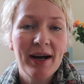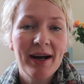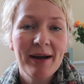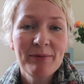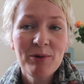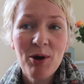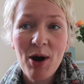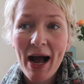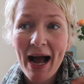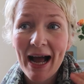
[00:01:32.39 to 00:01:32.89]

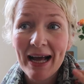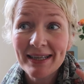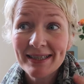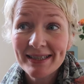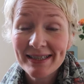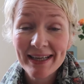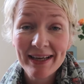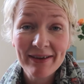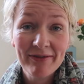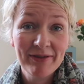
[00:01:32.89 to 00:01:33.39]
I'm not
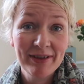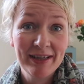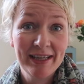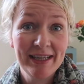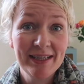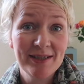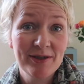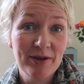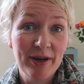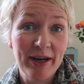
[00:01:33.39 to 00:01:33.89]
asking for
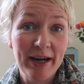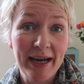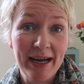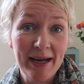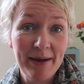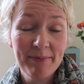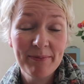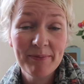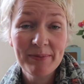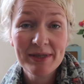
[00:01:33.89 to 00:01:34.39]
these
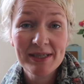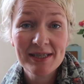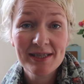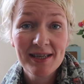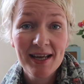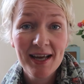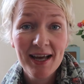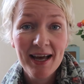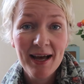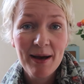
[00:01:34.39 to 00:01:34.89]
dreams,
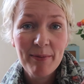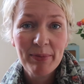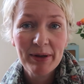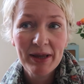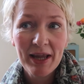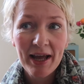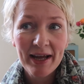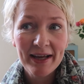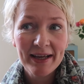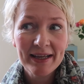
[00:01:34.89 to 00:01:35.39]

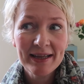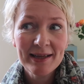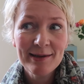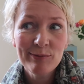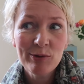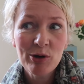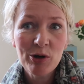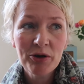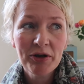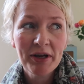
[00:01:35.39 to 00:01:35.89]
but like in the
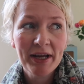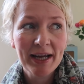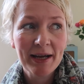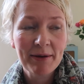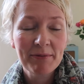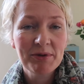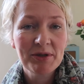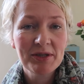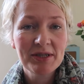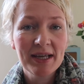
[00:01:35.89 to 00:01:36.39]
morning,
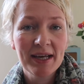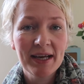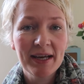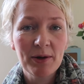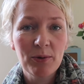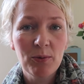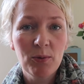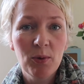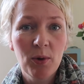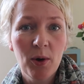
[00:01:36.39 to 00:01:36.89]
I'm just
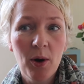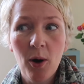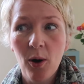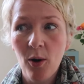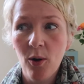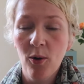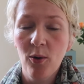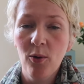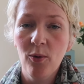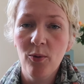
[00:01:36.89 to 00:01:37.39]
like,
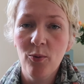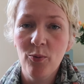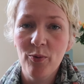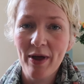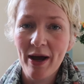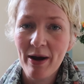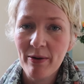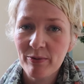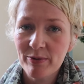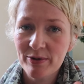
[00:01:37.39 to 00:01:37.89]
whoa,
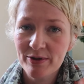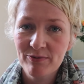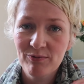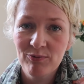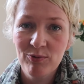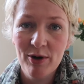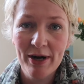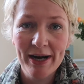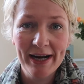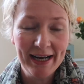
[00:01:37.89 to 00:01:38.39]
that was
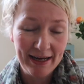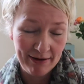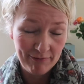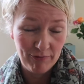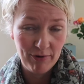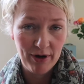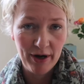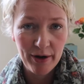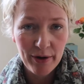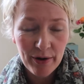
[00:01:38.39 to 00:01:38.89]
really
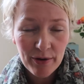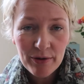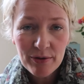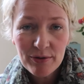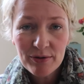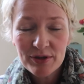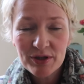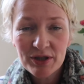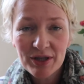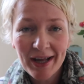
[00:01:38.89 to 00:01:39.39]

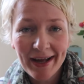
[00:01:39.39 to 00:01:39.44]
rude.